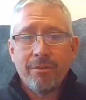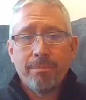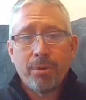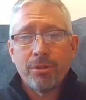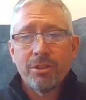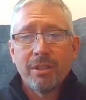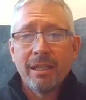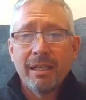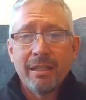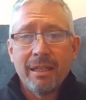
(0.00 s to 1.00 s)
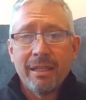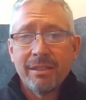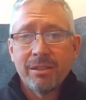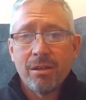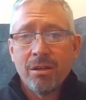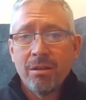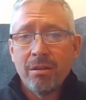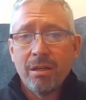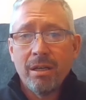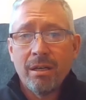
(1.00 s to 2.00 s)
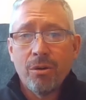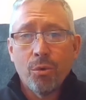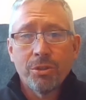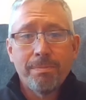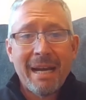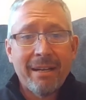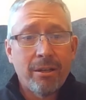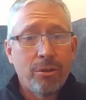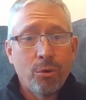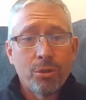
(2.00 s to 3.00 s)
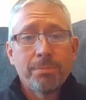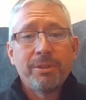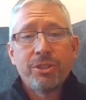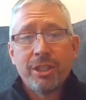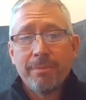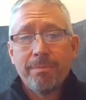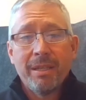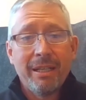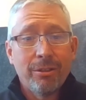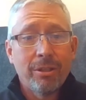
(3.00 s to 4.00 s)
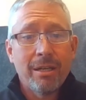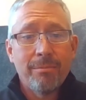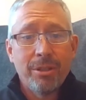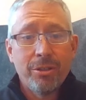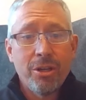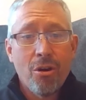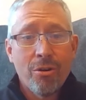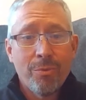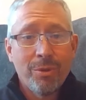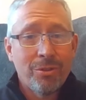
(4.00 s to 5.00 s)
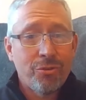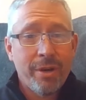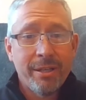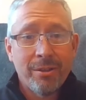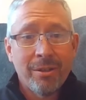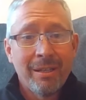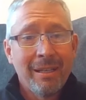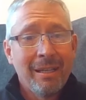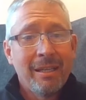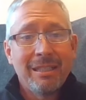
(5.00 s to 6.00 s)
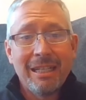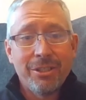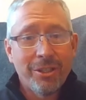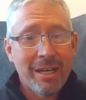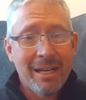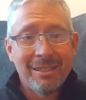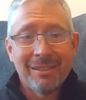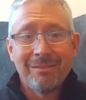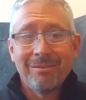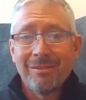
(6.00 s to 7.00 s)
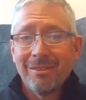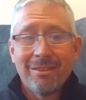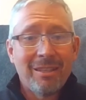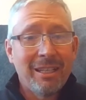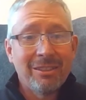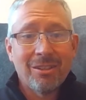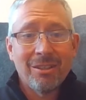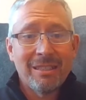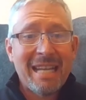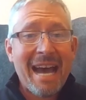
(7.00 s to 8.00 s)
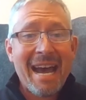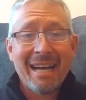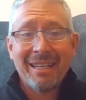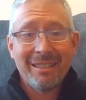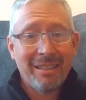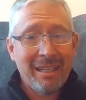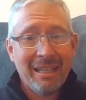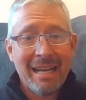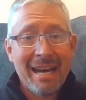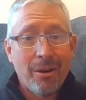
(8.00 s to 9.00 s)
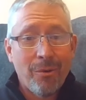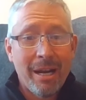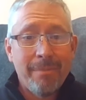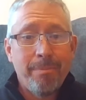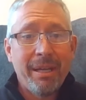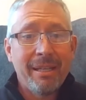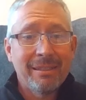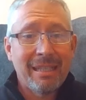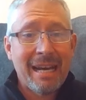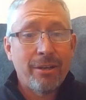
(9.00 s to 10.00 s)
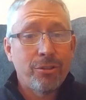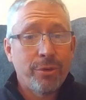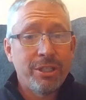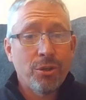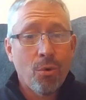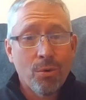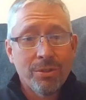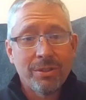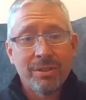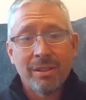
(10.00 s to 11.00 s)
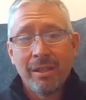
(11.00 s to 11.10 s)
person that is on horseback, on horsemanship, that he'll come to your yard with a trailer, teach your guys things on tack and how to ride pins and how to treat your horses.